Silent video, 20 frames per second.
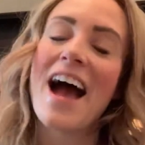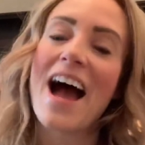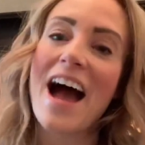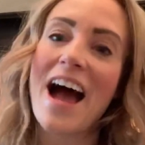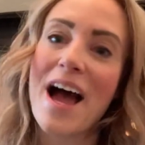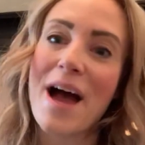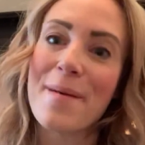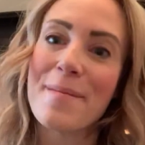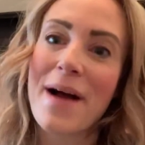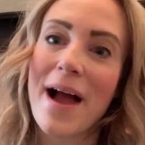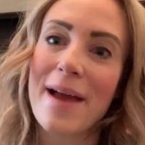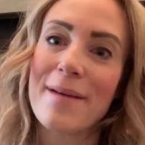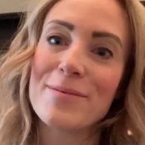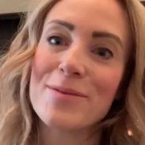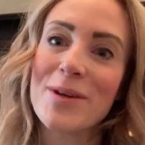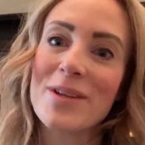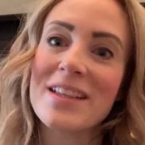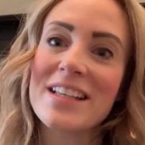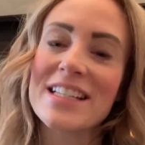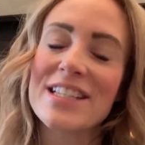I'm
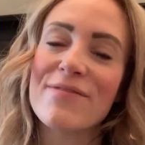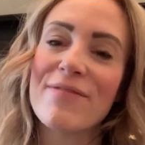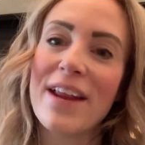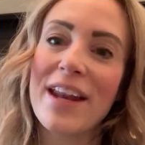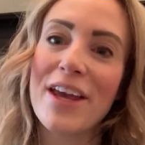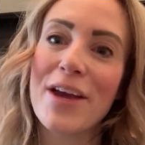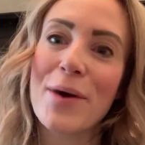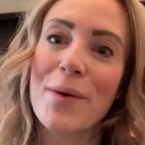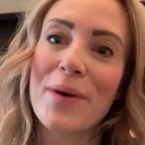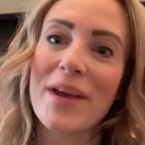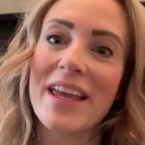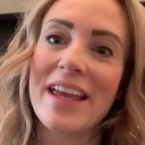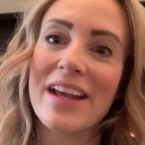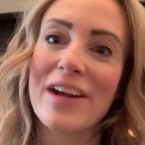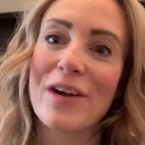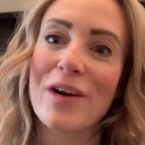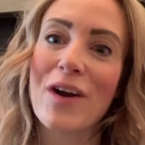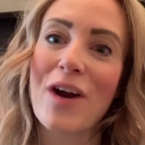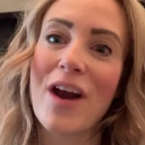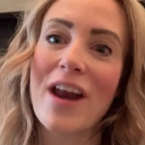doing this video
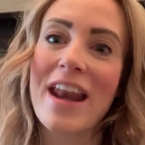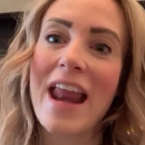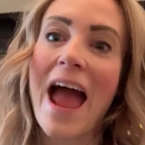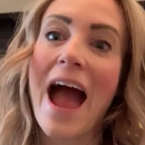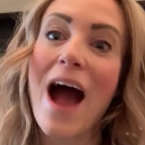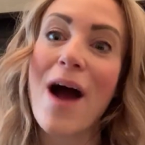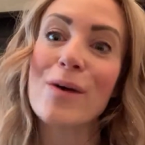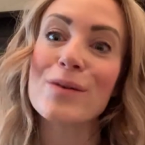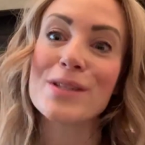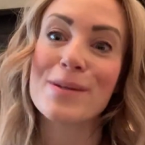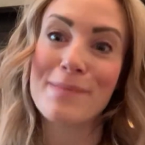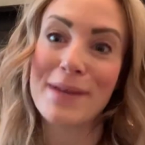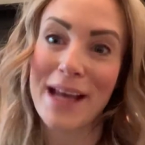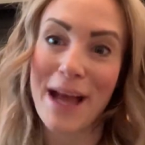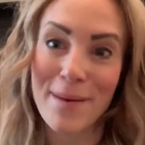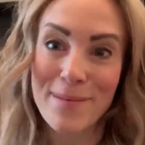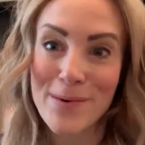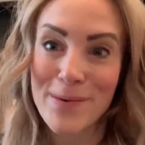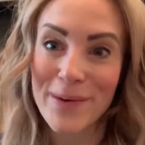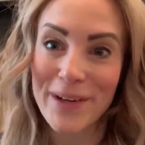here on how to
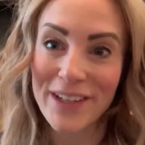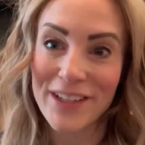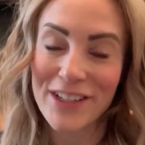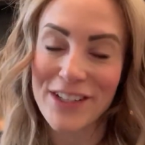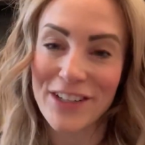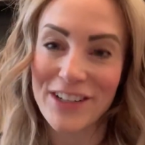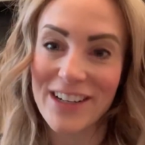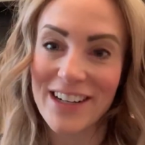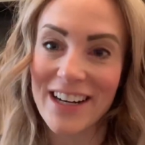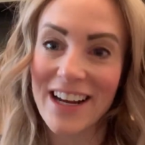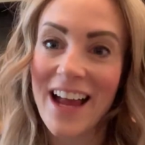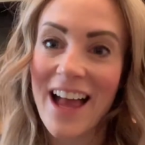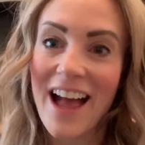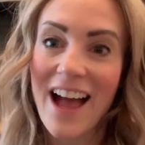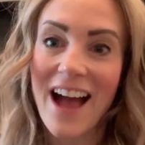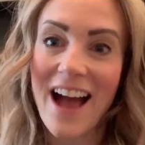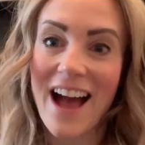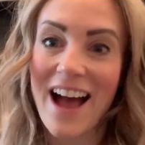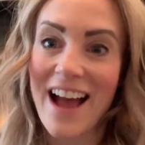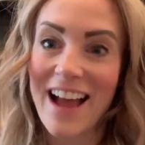become a realtor
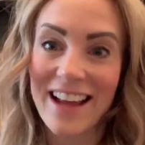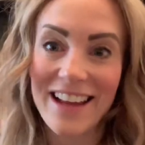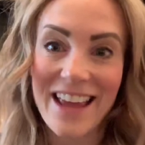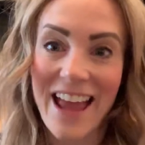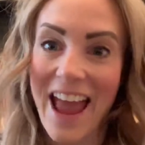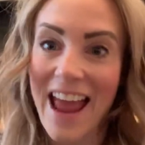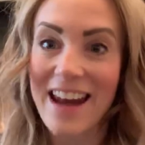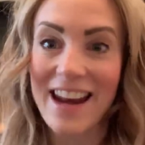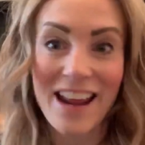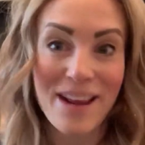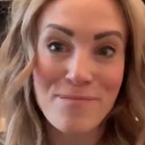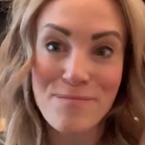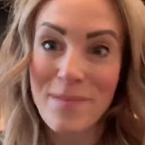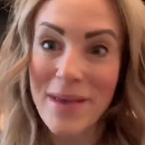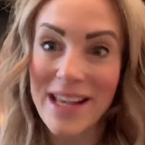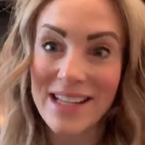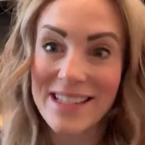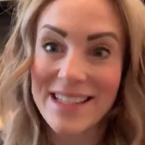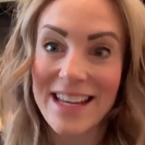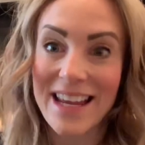in Canada and
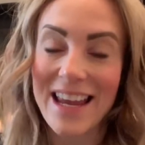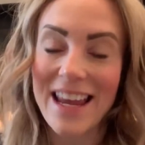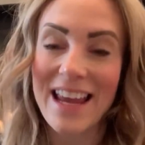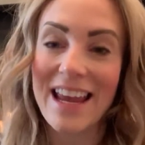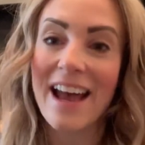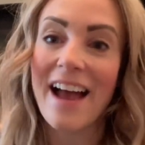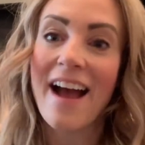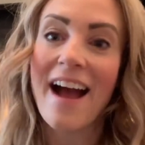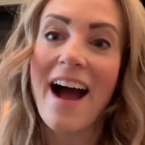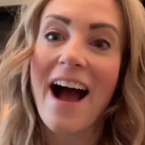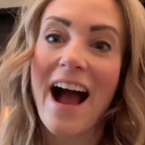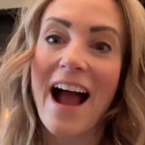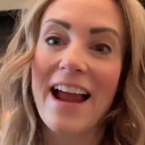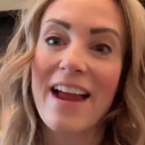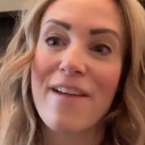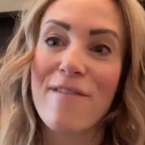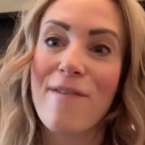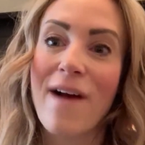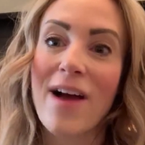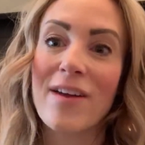BC.
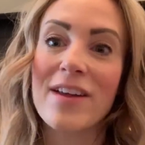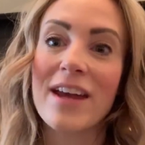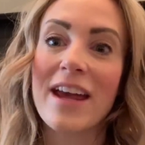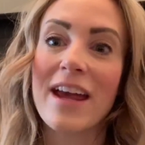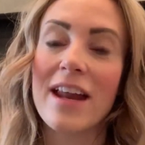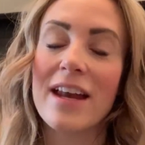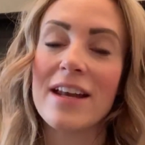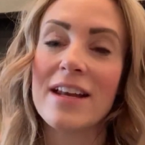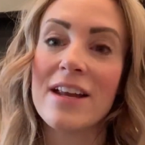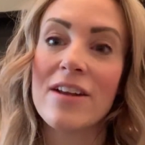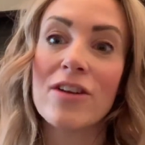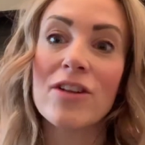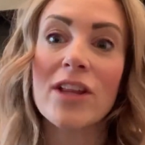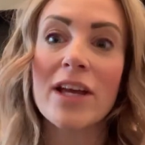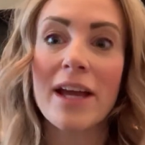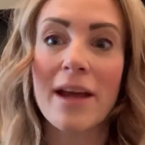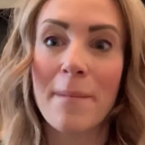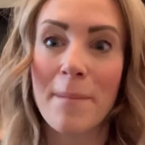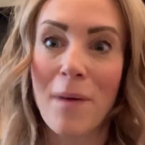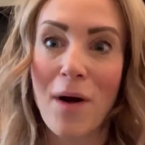I found it
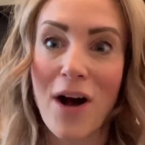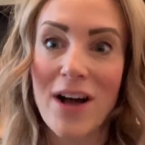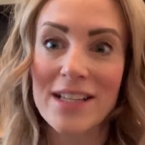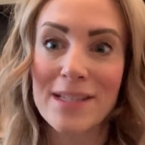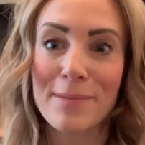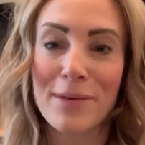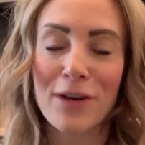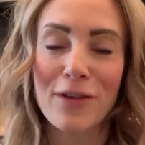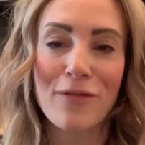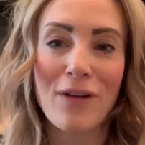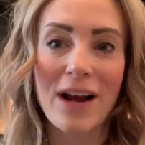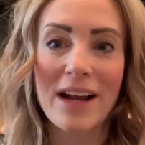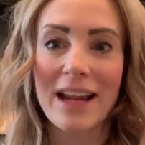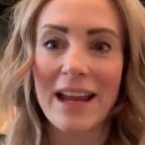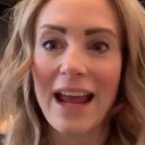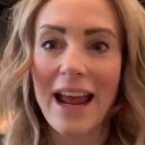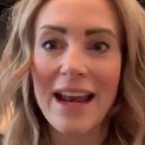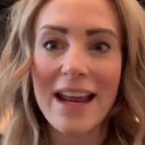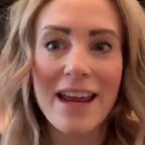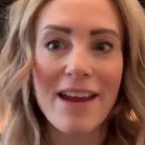nearly impossible
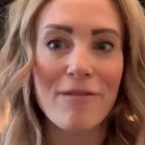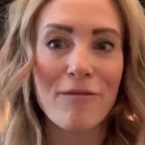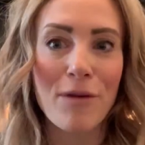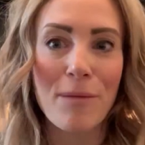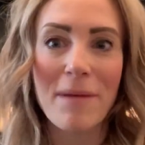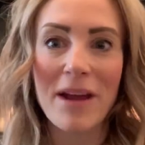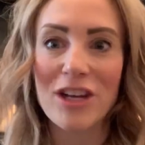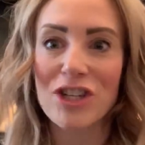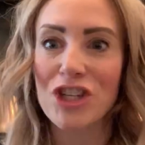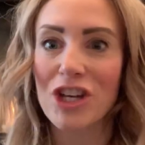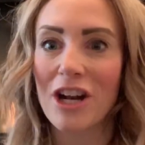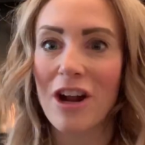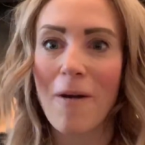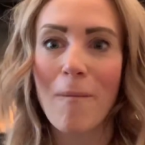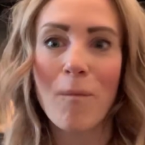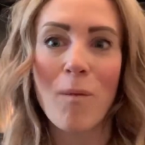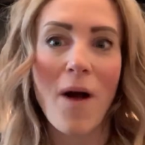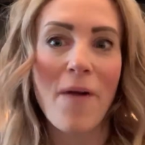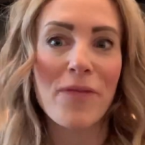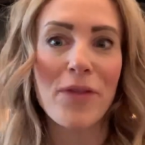finding any information
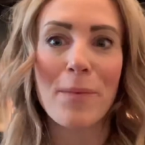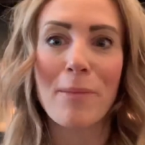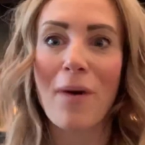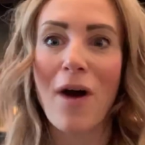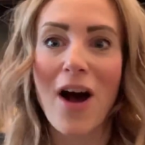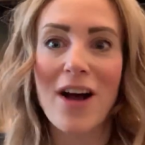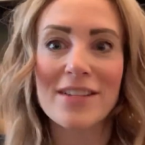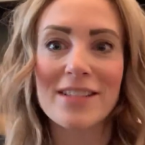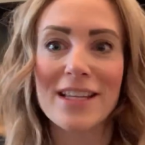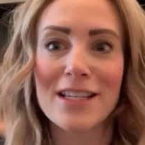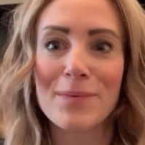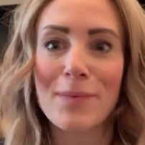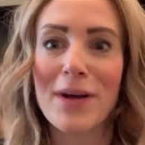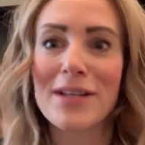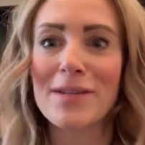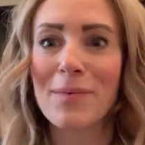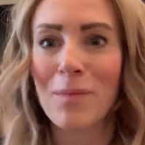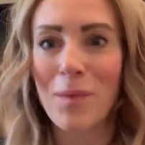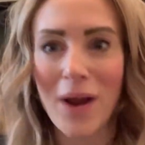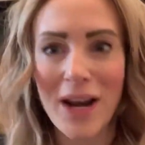on what the process
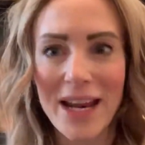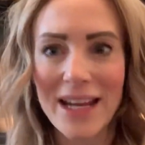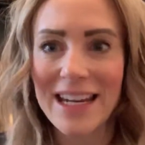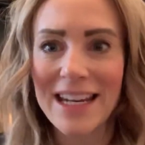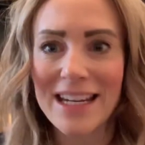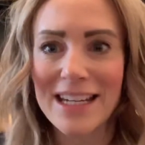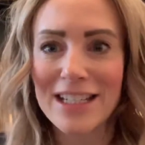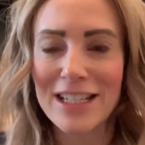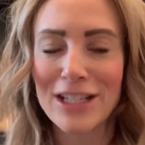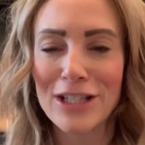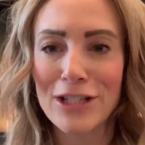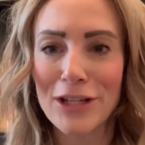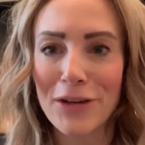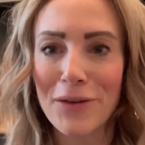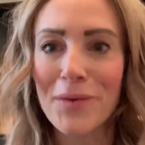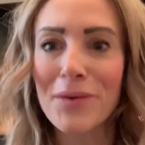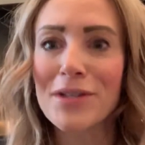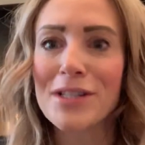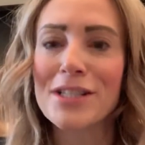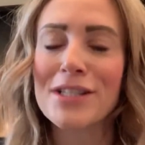was and what I needed to
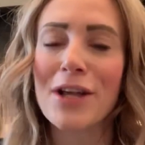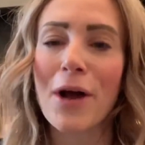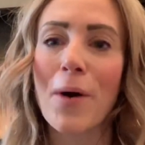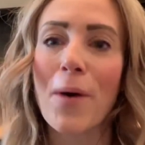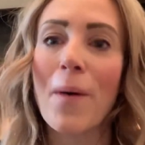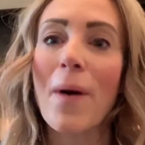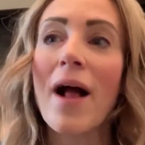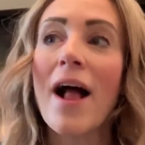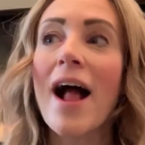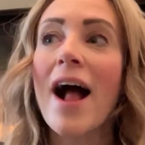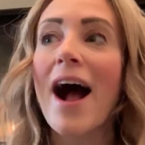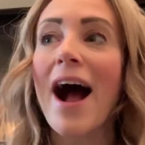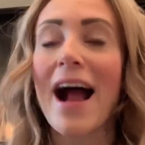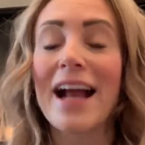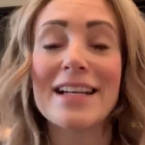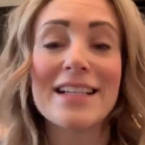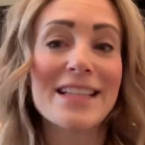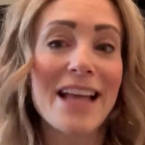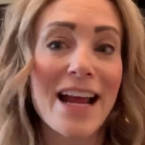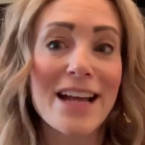do. So
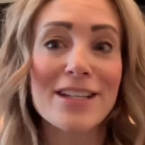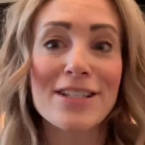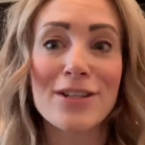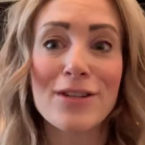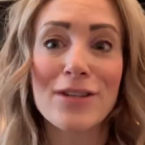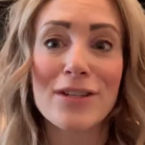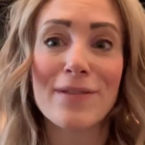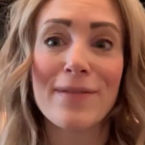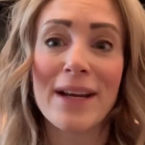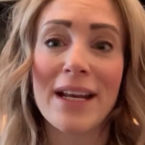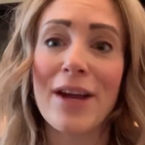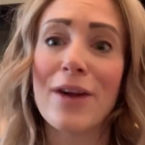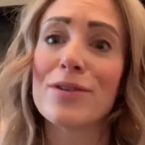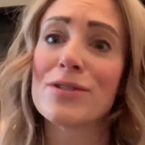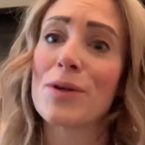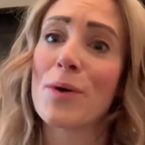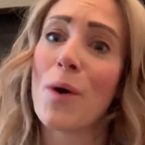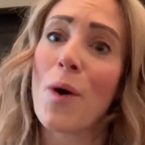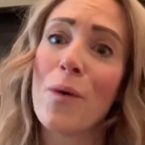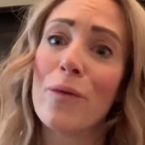I decided to do this
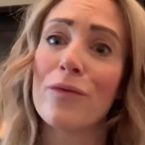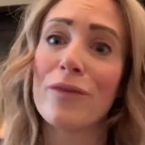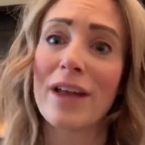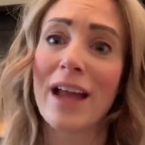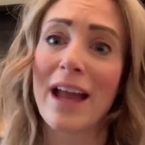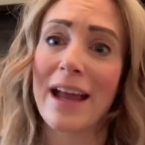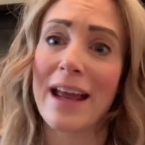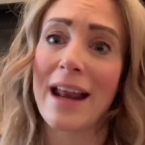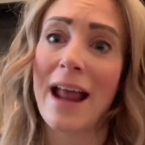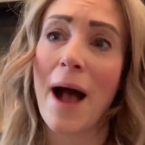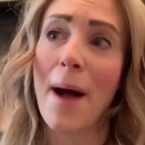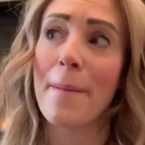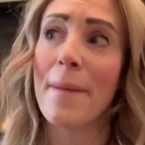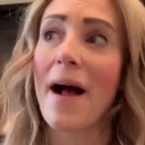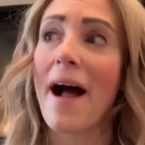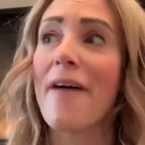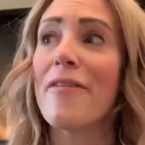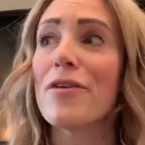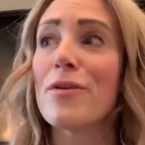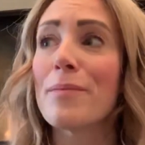video so hopefully I can
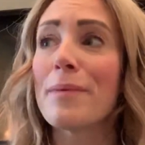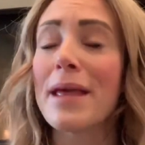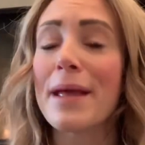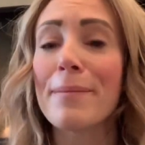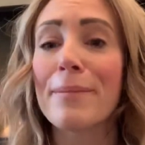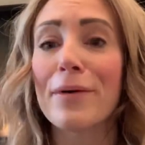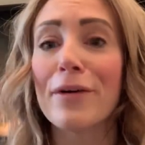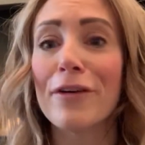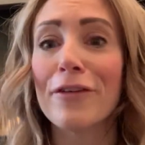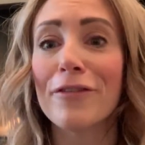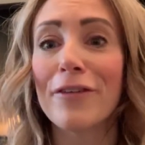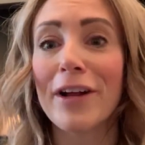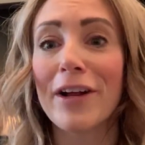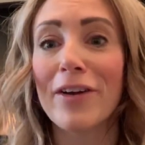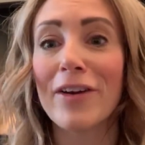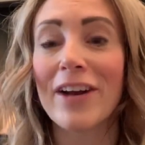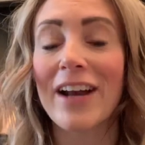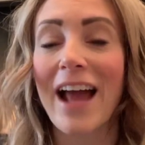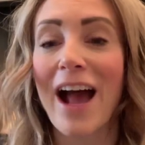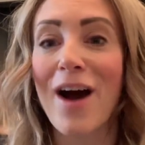help other people
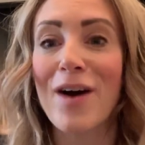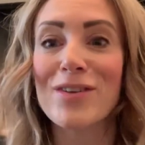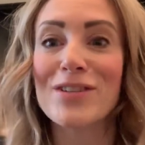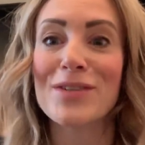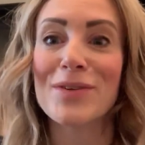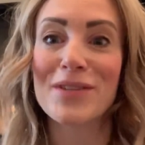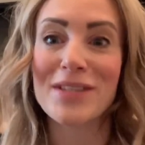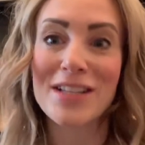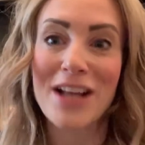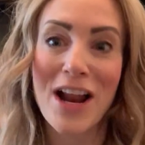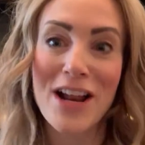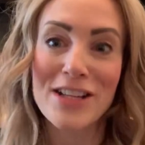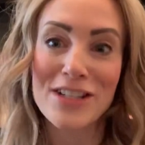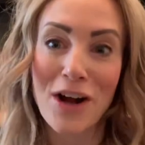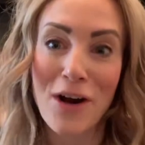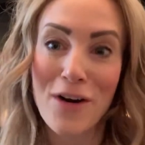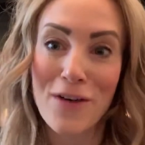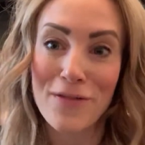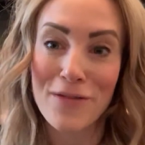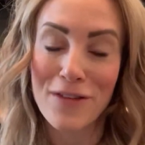figure it out so it's not as
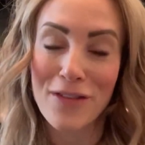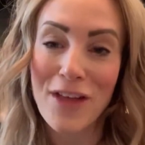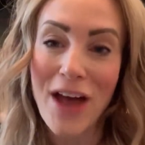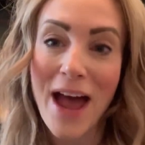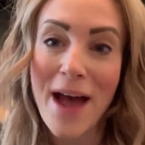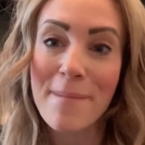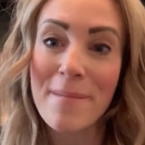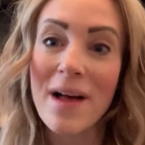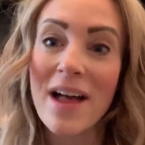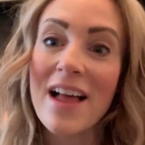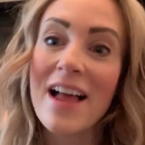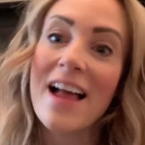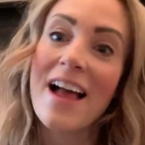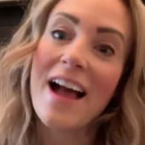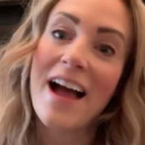hard for them.